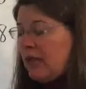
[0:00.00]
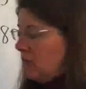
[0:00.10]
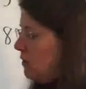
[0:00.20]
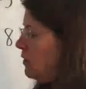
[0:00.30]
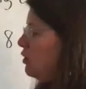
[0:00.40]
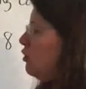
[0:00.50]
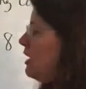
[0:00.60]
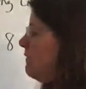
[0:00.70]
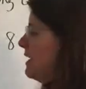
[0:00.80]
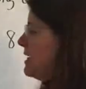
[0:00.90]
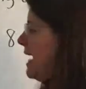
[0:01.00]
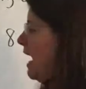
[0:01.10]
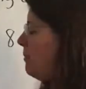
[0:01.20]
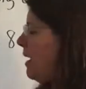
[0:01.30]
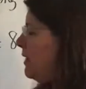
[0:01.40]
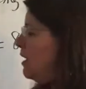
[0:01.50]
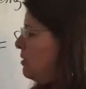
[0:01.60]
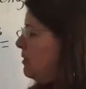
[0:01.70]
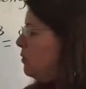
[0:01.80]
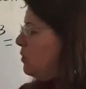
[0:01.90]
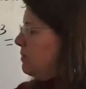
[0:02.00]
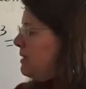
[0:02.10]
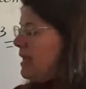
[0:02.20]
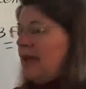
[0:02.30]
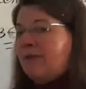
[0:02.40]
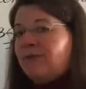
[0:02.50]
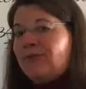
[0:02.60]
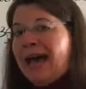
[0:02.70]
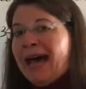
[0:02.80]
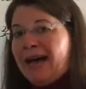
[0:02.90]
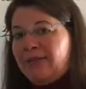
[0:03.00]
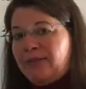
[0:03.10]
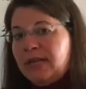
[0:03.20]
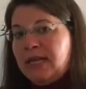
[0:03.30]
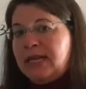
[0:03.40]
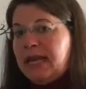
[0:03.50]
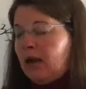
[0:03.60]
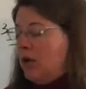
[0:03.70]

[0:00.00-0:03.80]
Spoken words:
So the degree of the entire polynomial would be 5. Now,